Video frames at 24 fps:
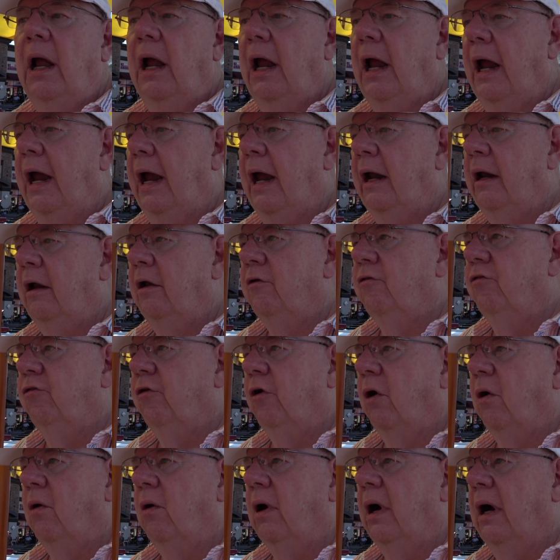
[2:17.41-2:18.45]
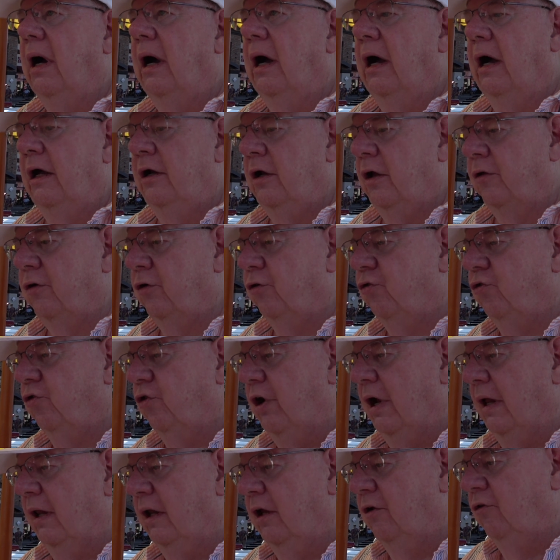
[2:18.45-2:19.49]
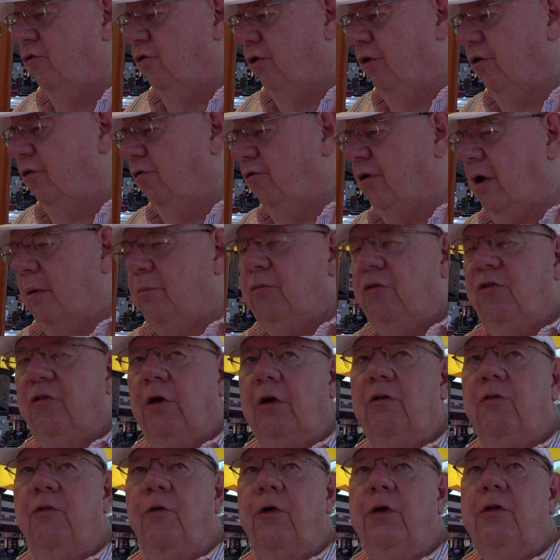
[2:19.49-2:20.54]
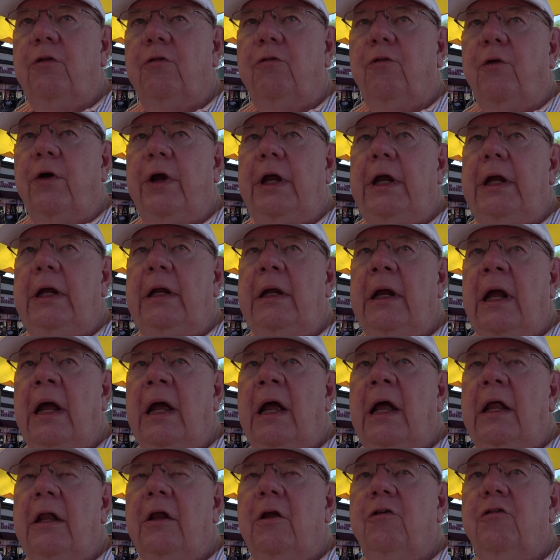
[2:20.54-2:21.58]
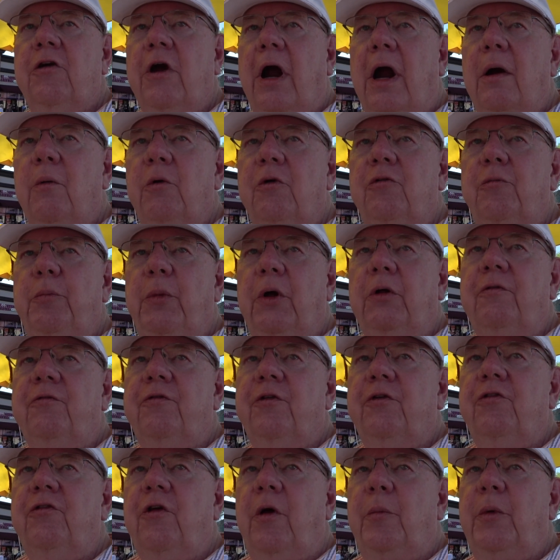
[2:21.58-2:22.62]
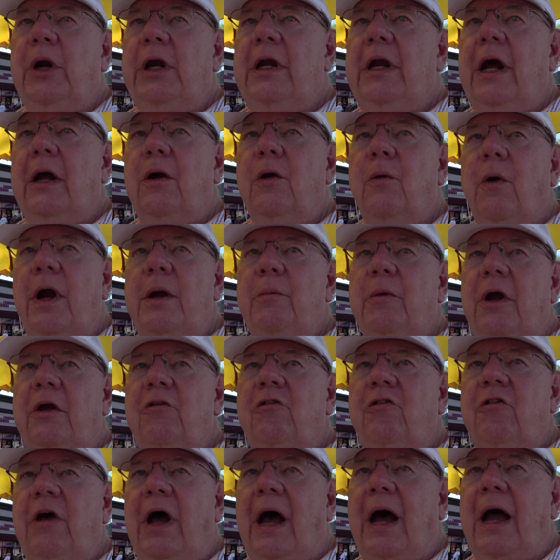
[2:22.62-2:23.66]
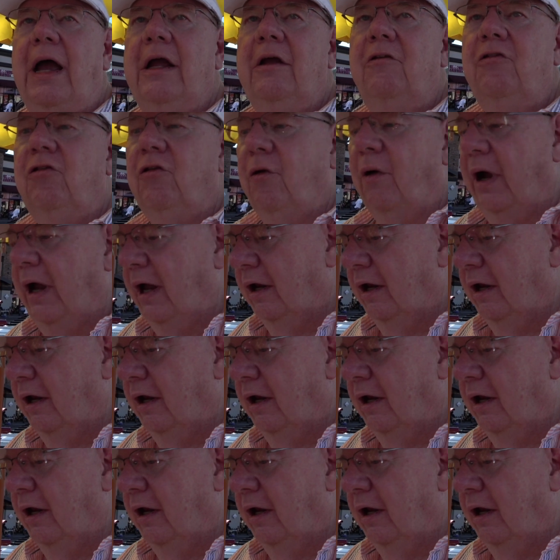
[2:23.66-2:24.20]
And so another challenge is I'm 6'3". This car was built for somebody not quite my size, so I